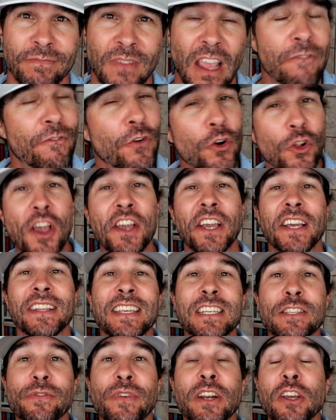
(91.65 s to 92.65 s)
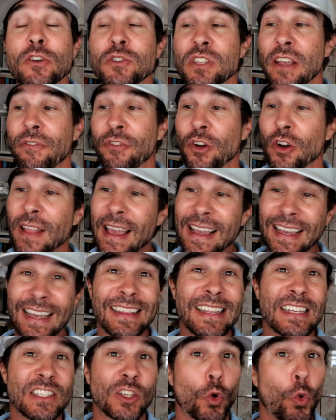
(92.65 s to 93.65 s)
If you're liking these videos, if you're
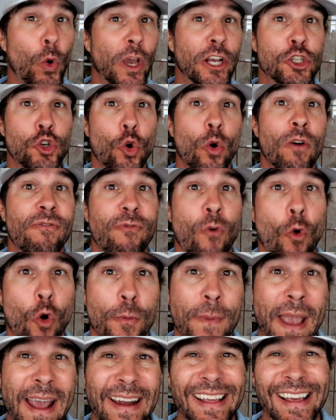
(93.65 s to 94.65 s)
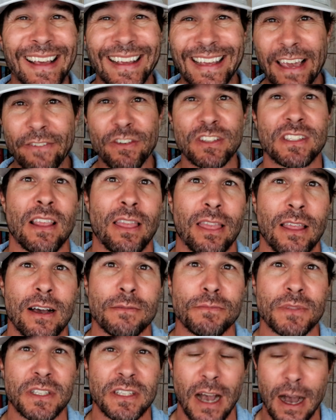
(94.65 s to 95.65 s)
liking this quick short format, give us a
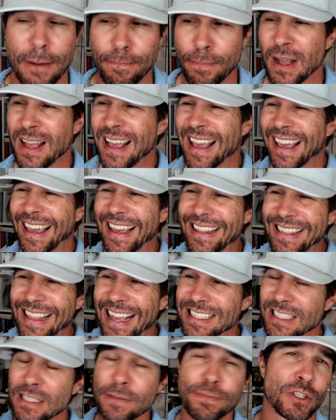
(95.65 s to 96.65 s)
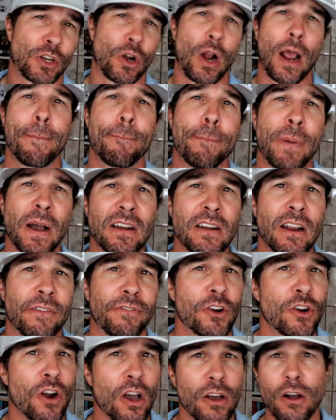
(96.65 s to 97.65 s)
thumbs up. Hit that subscribe button
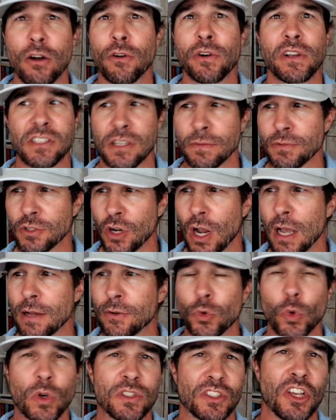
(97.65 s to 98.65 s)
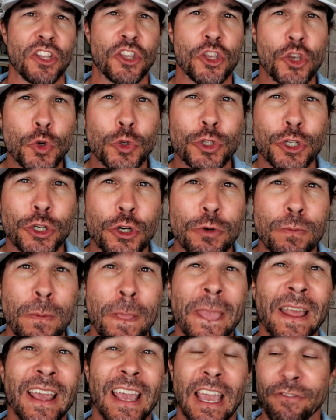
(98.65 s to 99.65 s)
if you're not already subscribed to us on YouTube.
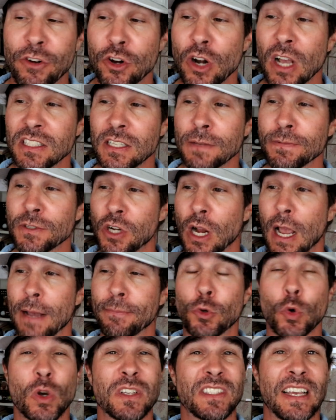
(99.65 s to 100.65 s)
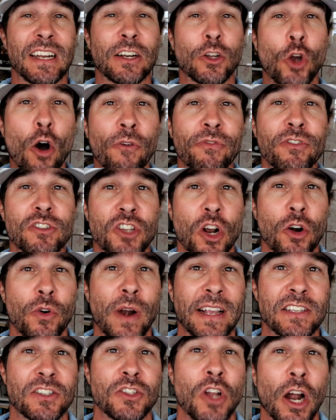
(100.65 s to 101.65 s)
If you're not subscribed to us at
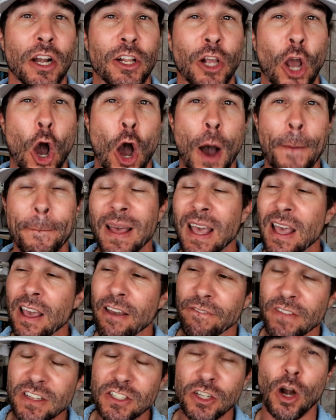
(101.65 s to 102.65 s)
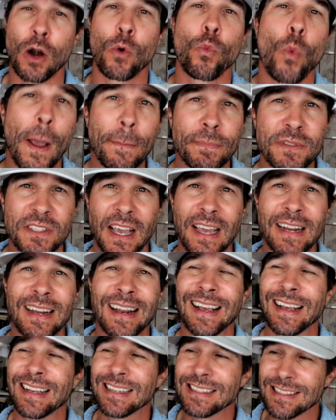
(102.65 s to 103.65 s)
golfersrx.com, visit our website,
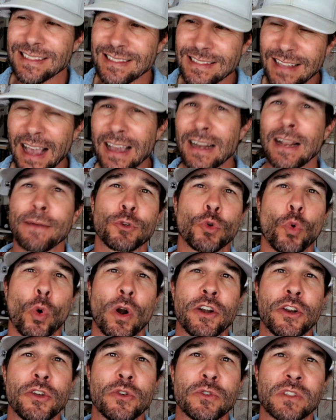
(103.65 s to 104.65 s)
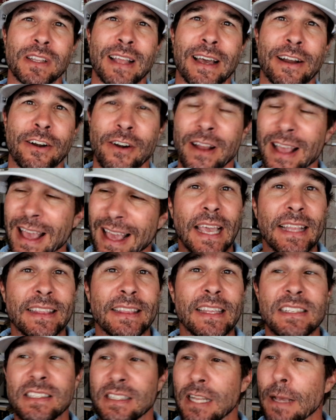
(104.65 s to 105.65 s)
sign up to our newsletter, get
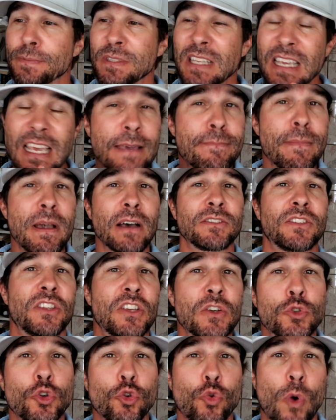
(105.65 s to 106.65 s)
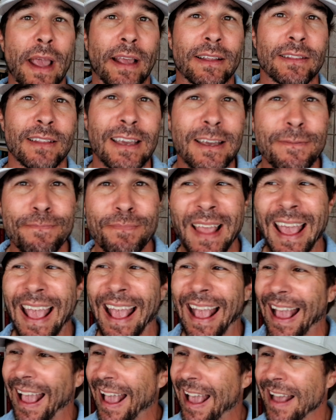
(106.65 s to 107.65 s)
these tips emailed to you directly,
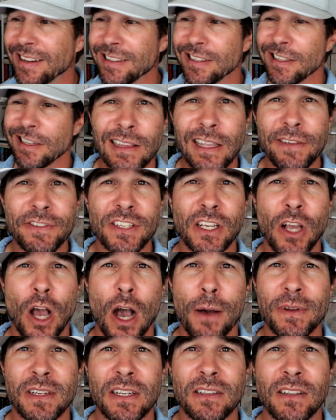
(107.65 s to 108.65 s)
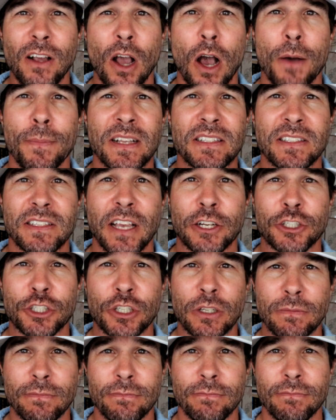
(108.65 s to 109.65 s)
and leave us a comment in the comment
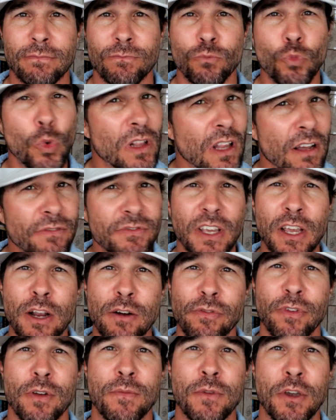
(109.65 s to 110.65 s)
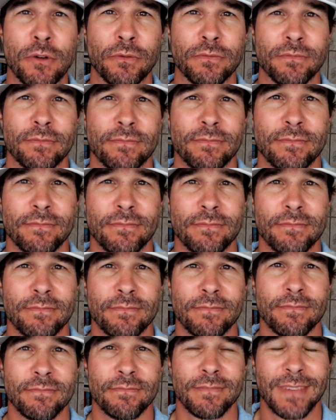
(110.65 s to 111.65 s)
section. We'd love to hear from you.
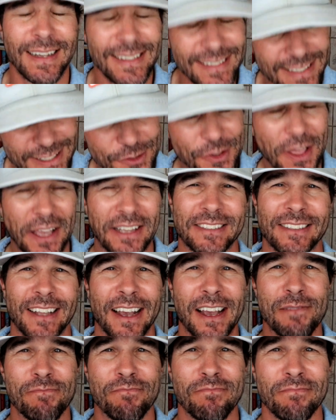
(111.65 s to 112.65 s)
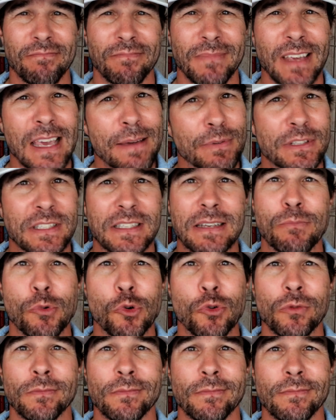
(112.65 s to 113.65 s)
Until next time, keep it simple.